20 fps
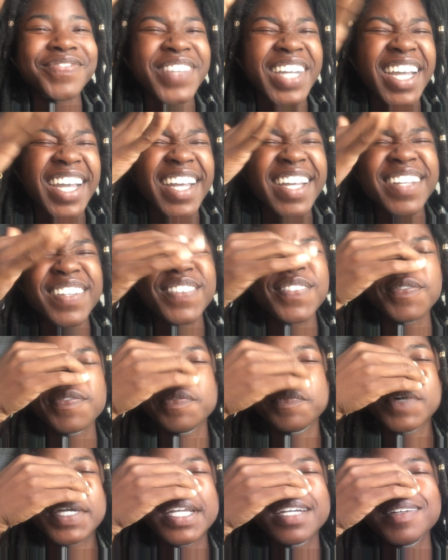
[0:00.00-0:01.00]
I
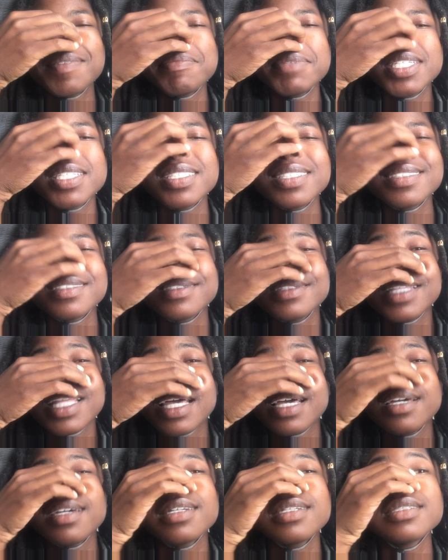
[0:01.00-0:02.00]
wake up at
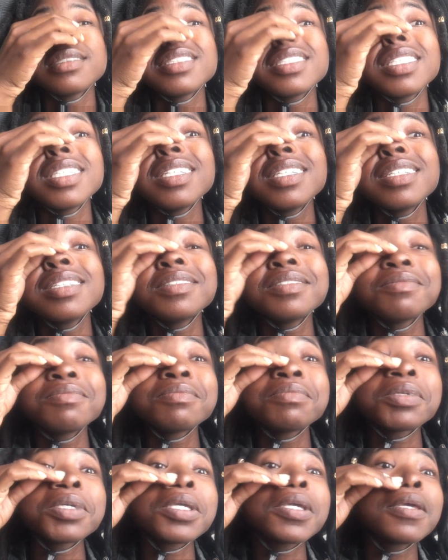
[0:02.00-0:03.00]
9 or 10
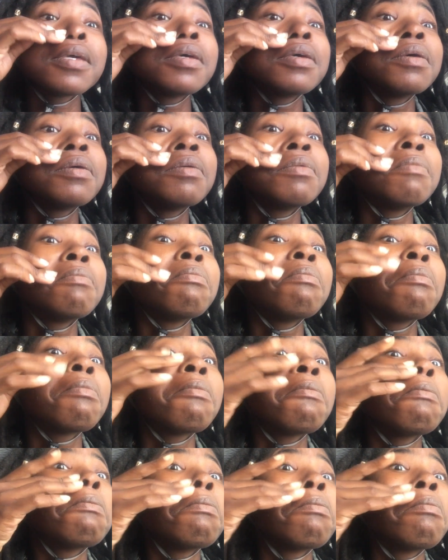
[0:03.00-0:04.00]
p.m.